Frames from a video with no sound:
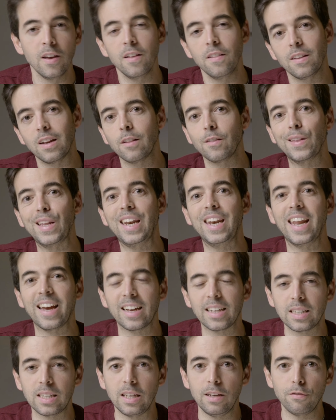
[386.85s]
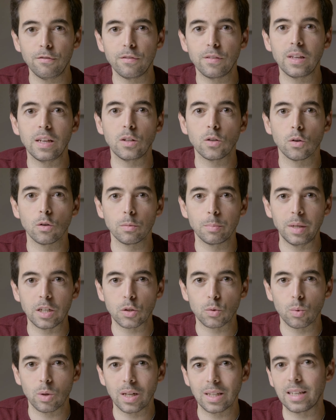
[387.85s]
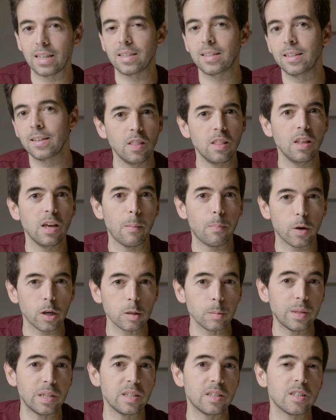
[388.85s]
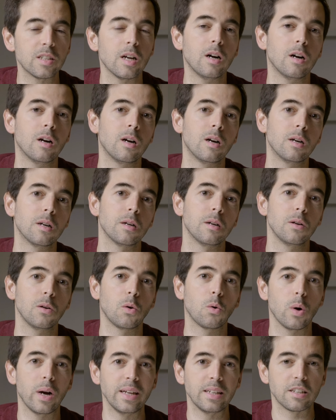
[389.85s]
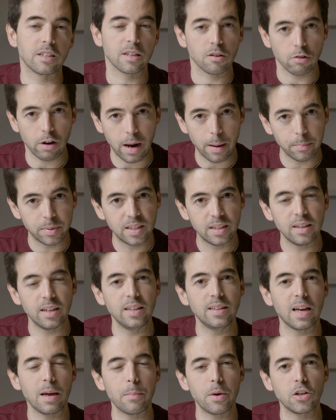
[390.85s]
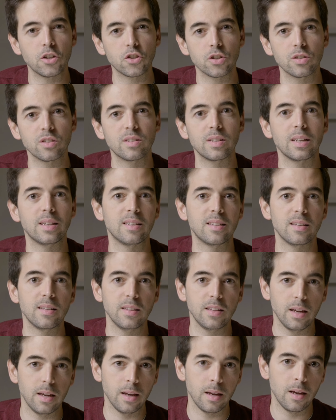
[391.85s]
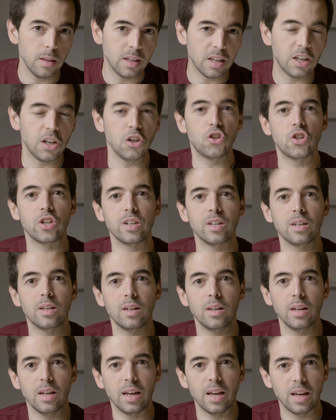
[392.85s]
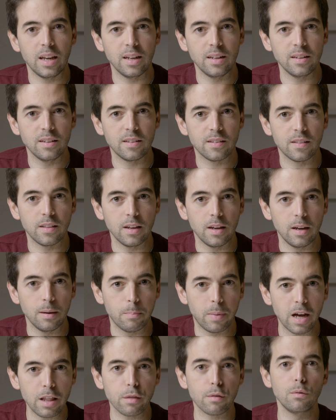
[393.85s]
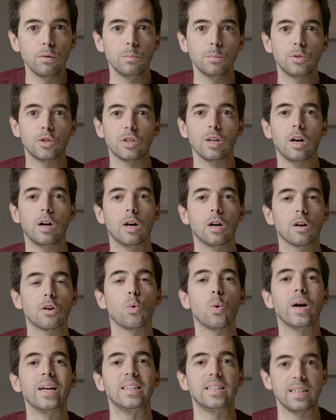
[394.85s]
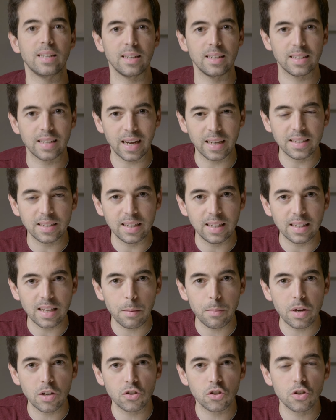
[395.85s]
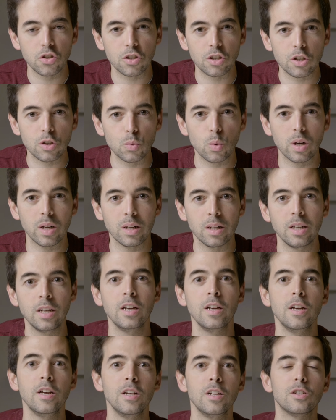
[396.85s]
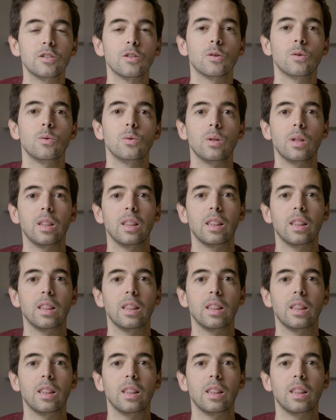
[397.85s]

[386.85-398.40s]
Then on the negative, they told me as well that the apartments are quite cramped in dimensions, that the kitchen and the bathrooms are quite tight in dimensions as well. So